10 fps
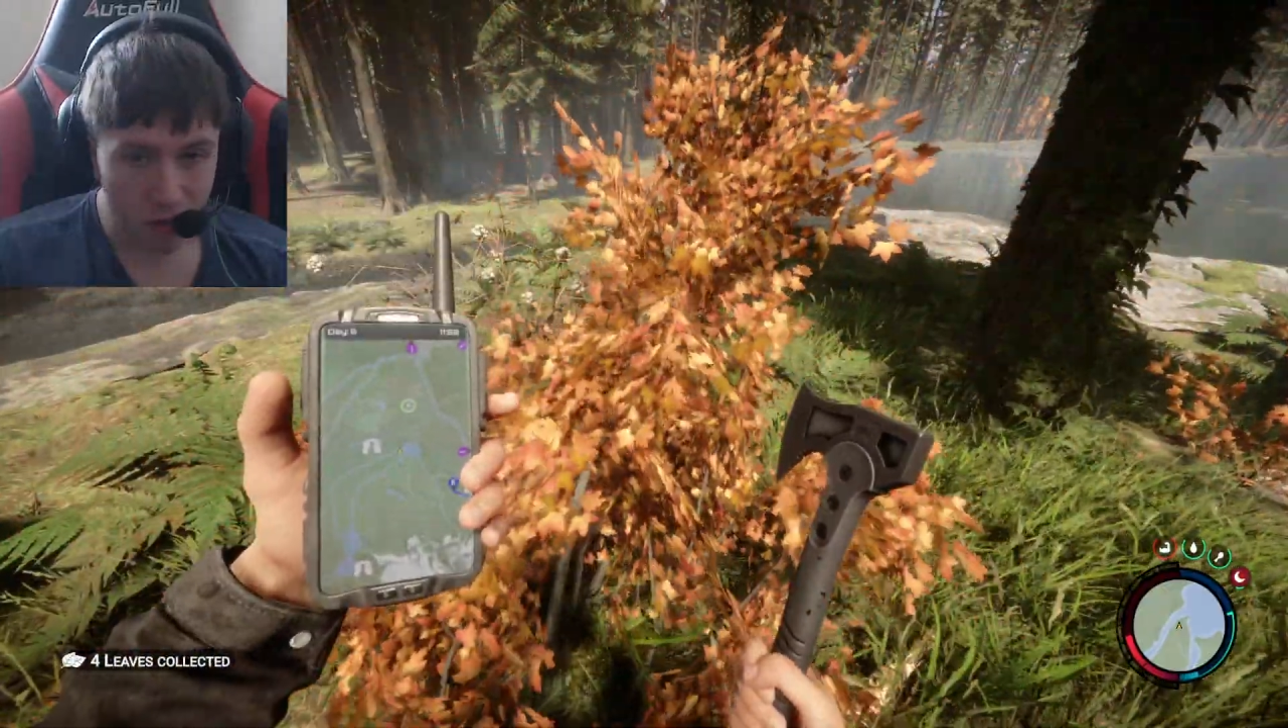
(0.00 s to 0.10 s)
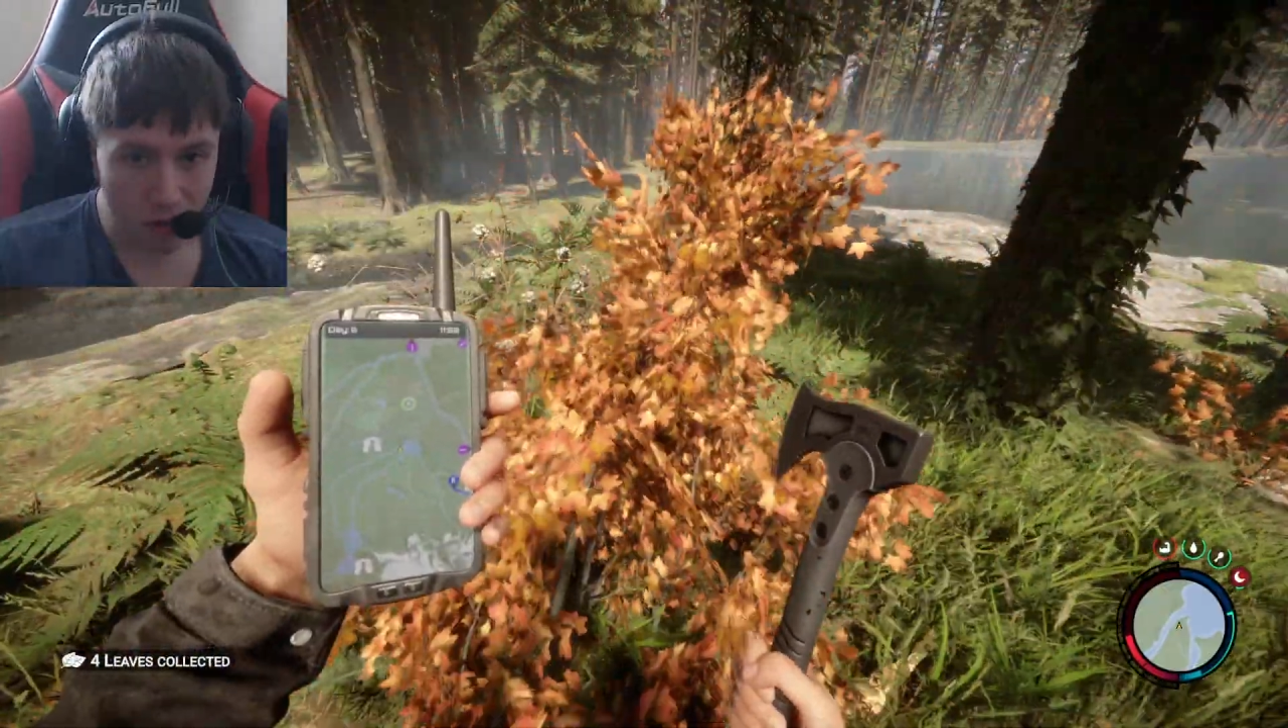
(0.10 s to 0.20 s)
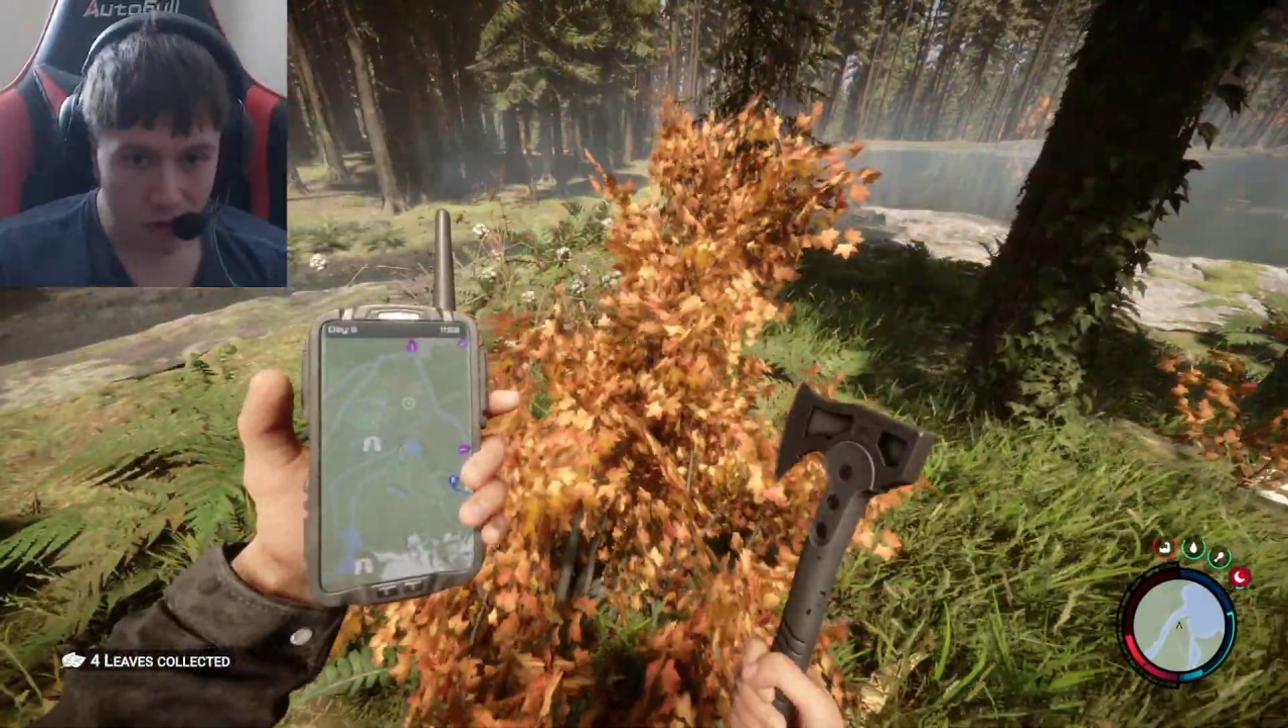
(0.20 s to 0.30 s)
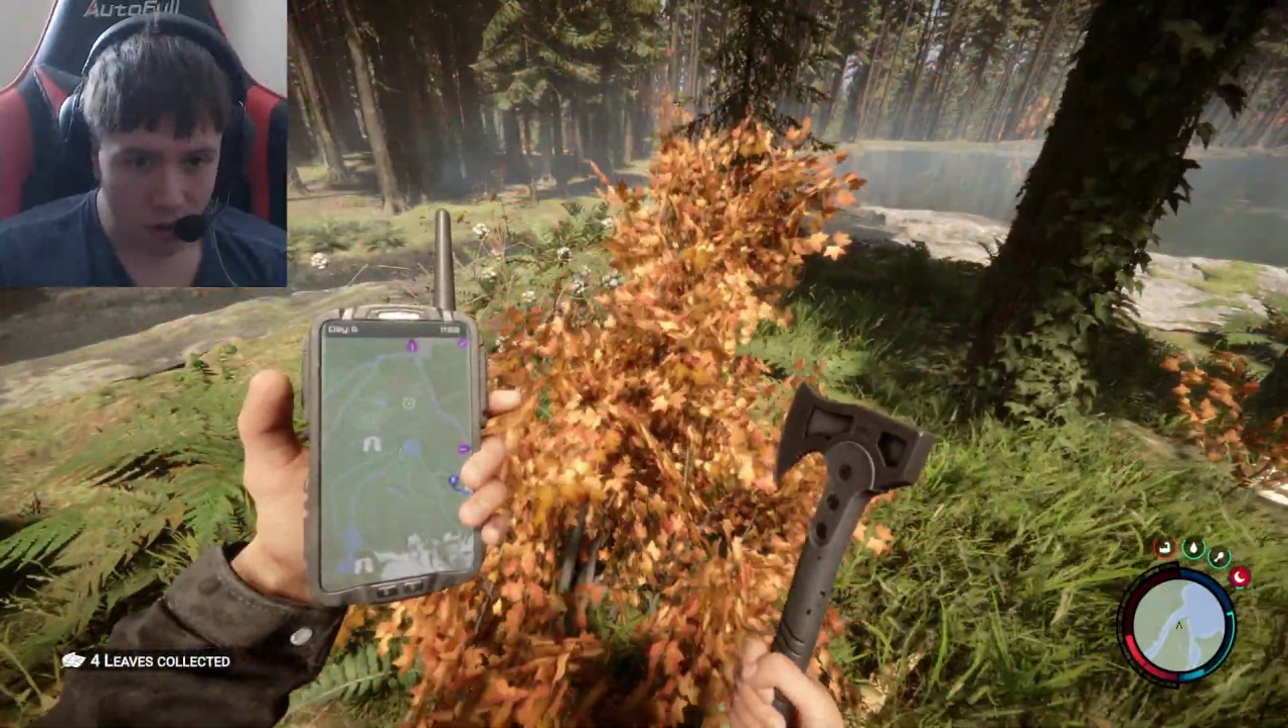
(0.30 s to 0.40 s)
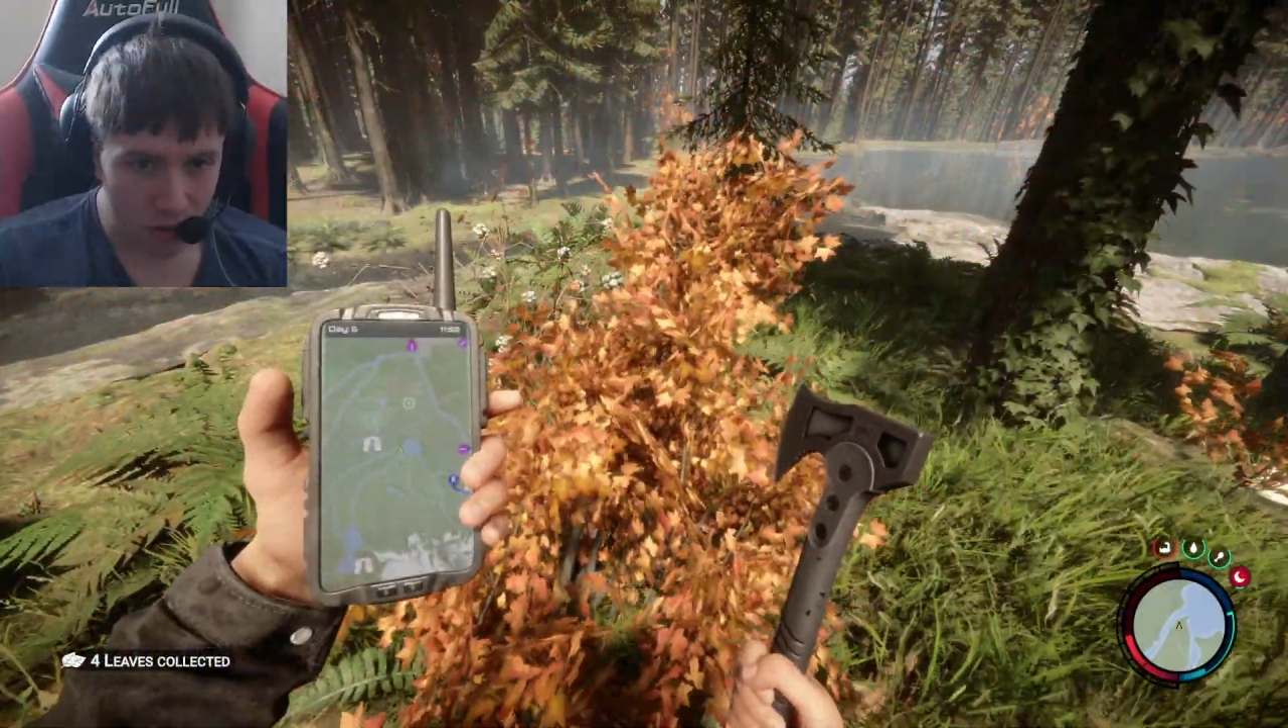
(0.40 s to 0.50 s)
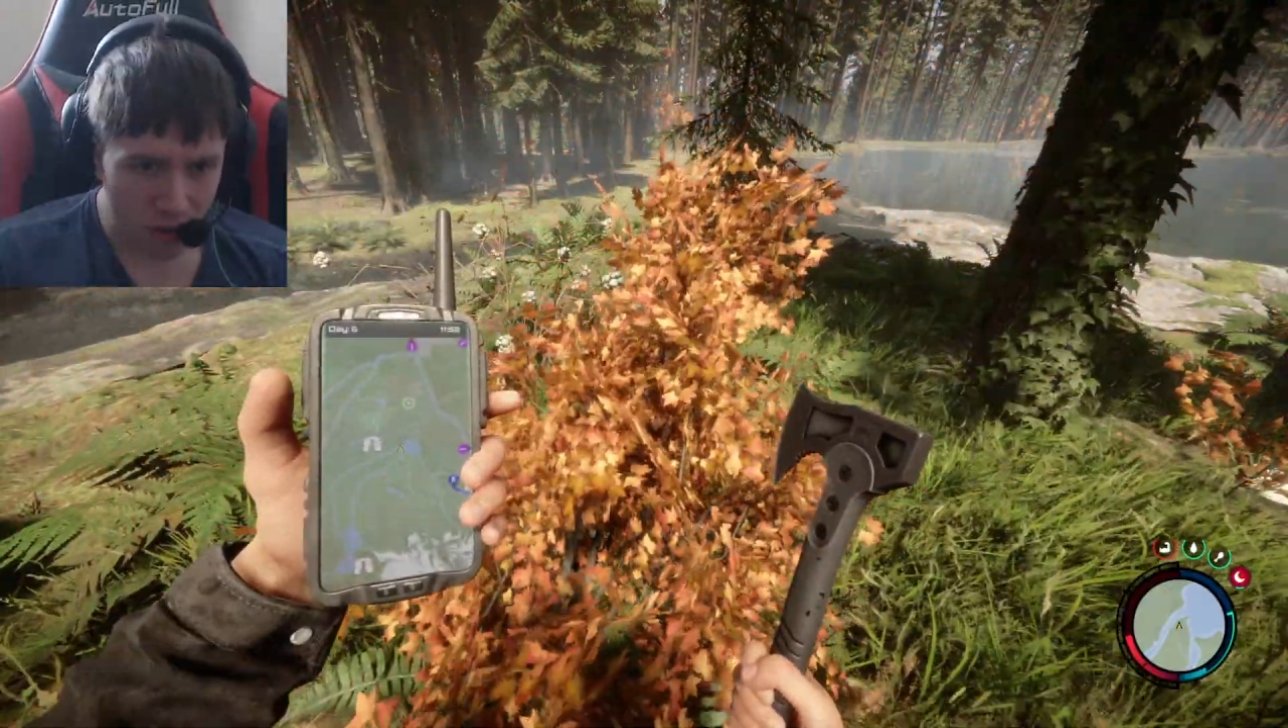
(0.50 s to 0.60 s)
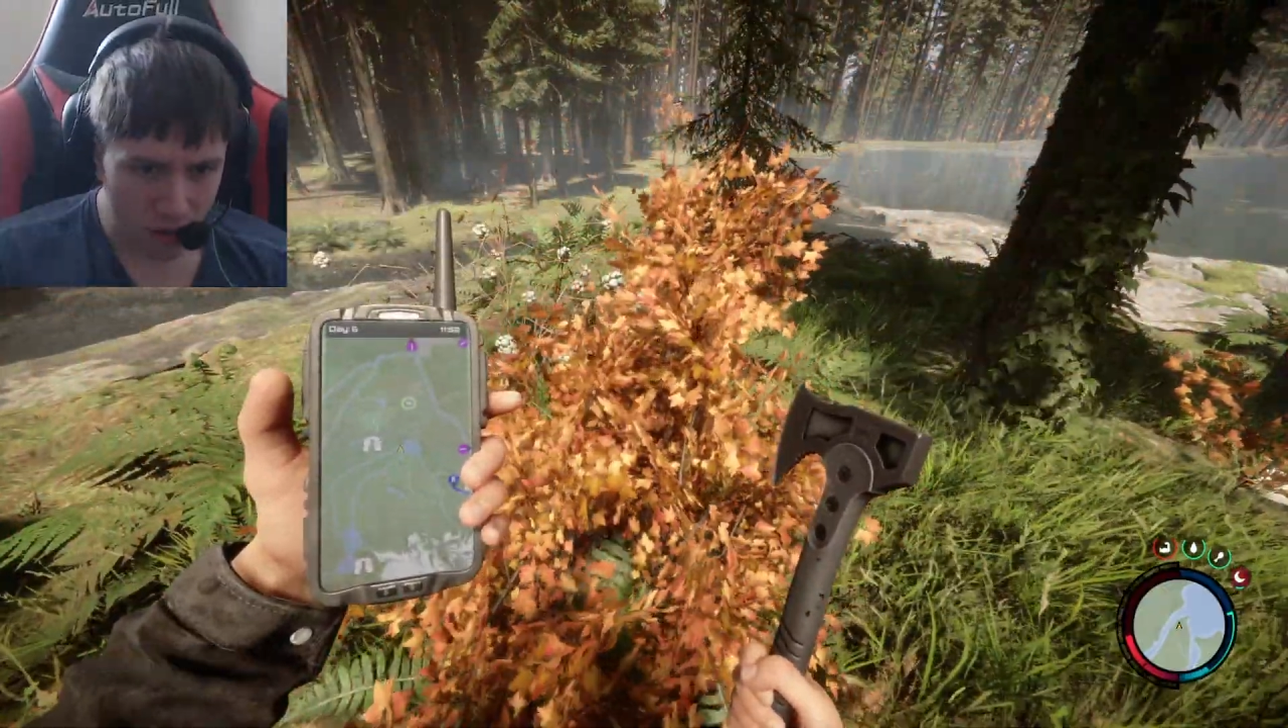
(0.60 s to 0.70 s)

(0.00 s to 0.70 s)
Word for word: long are we